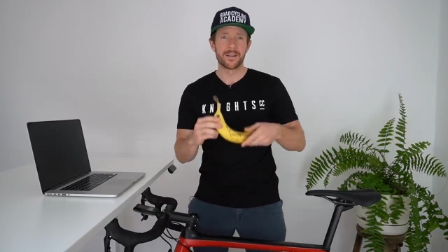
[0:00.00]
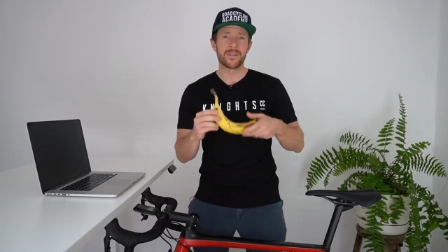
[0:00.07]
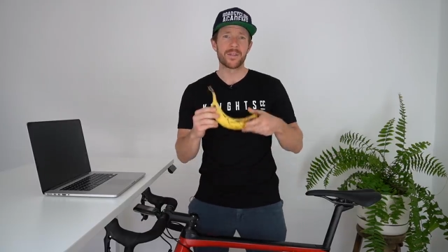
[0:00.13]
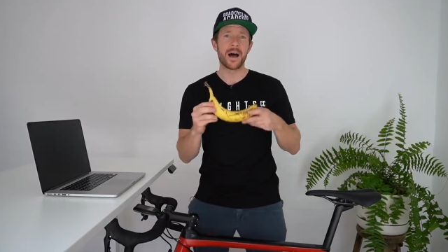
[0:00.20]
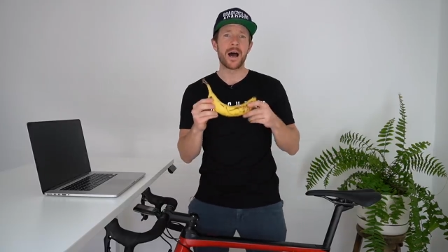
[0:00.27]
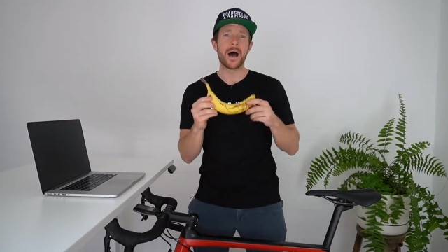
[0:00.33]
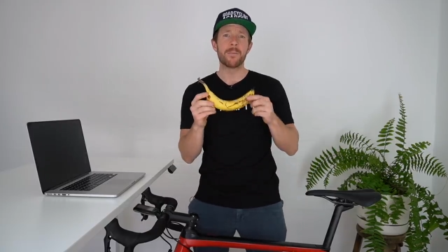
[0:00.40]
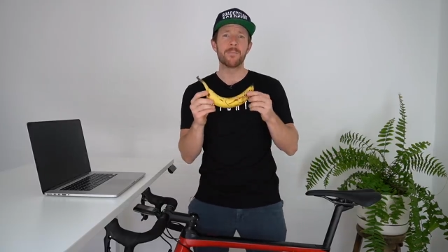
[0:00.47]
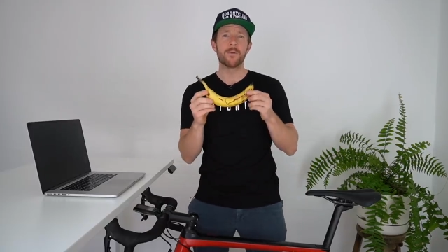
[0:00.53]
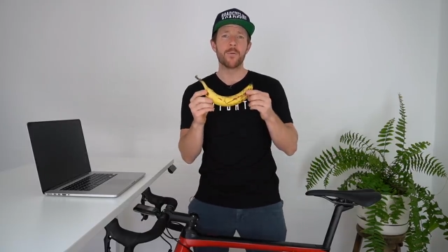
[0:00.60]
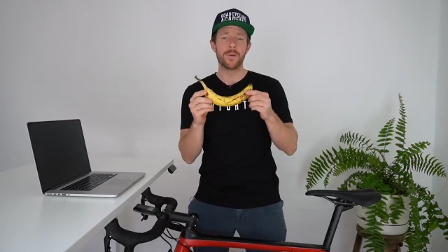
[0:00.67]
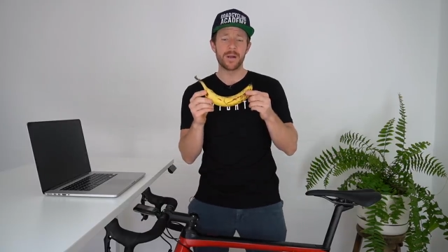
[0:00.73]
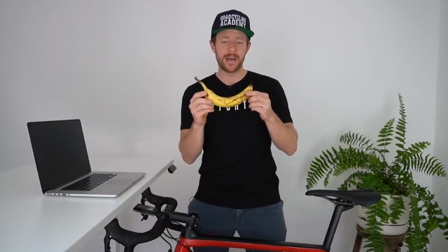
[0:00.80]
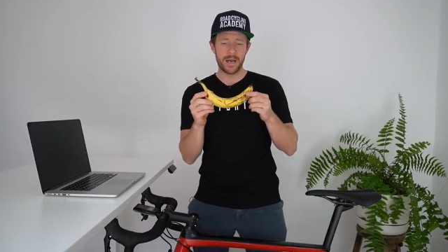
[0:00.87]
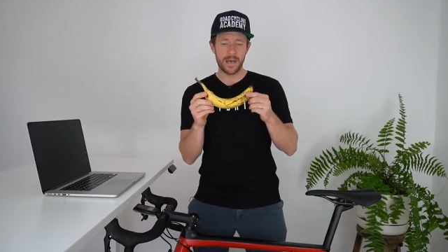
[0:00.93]
the humble
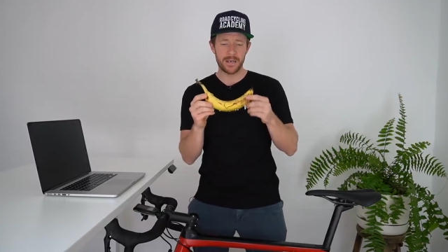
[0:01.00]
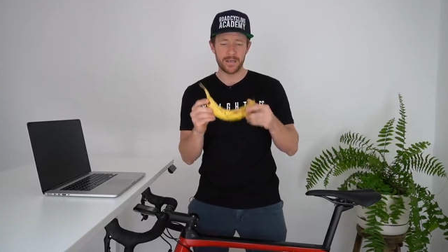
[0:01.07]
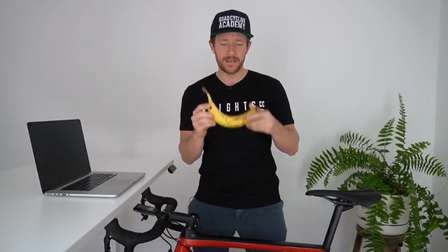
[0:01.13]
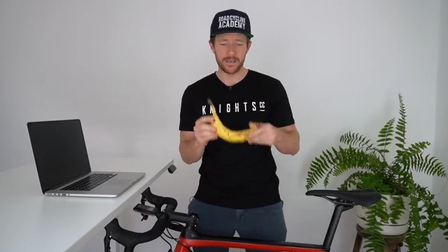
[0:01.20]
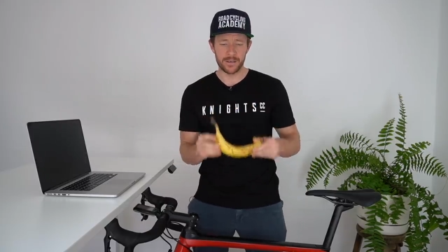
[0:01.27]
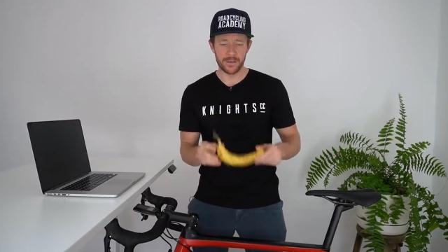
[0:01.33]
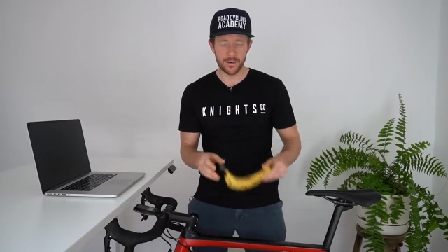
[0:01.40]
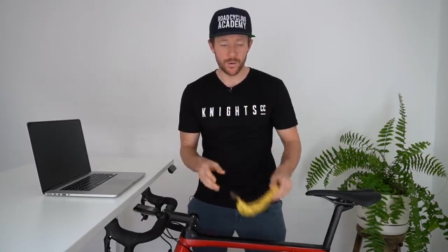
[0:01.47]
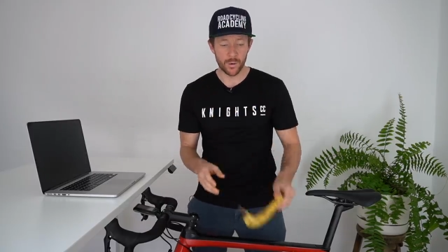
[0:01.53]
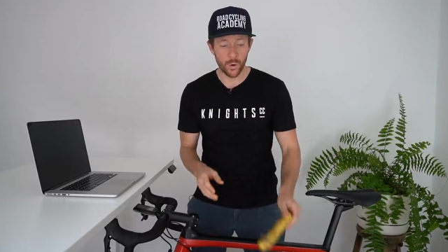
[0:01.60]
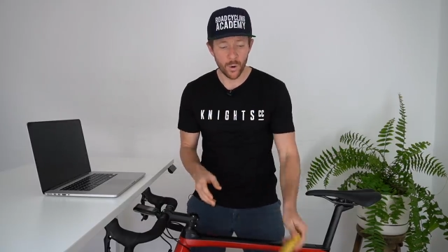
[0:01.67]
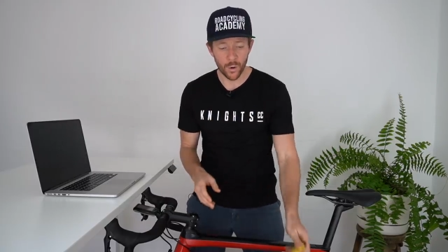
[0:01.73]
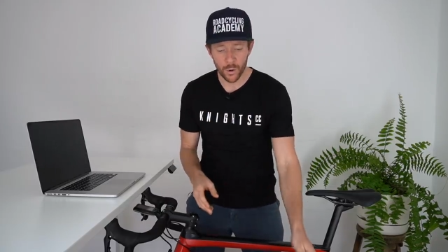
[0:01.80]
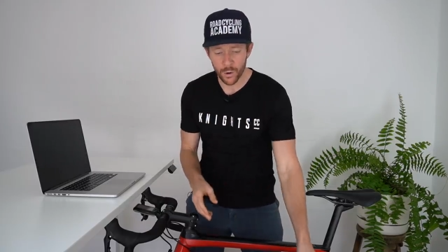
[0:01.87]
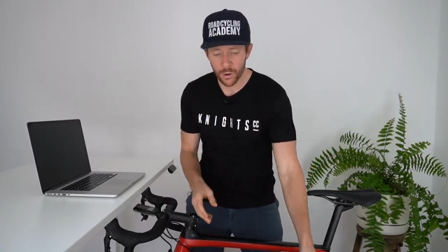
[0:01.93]
banana
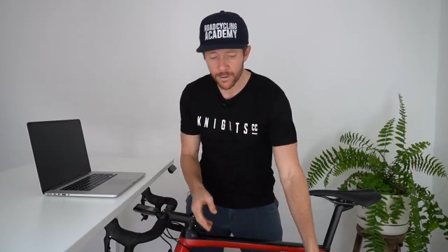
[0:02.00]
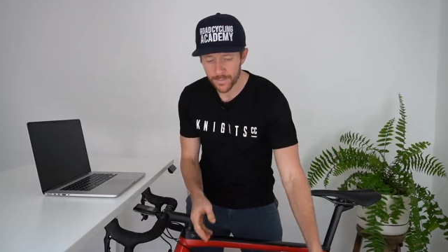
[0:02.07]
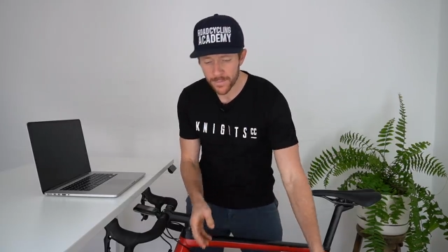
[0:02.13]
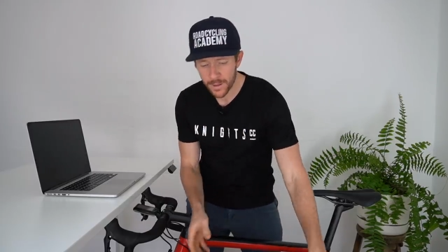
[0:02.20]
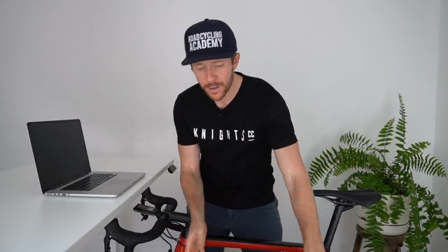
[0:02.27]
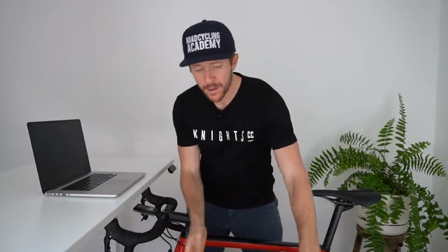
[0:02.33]
or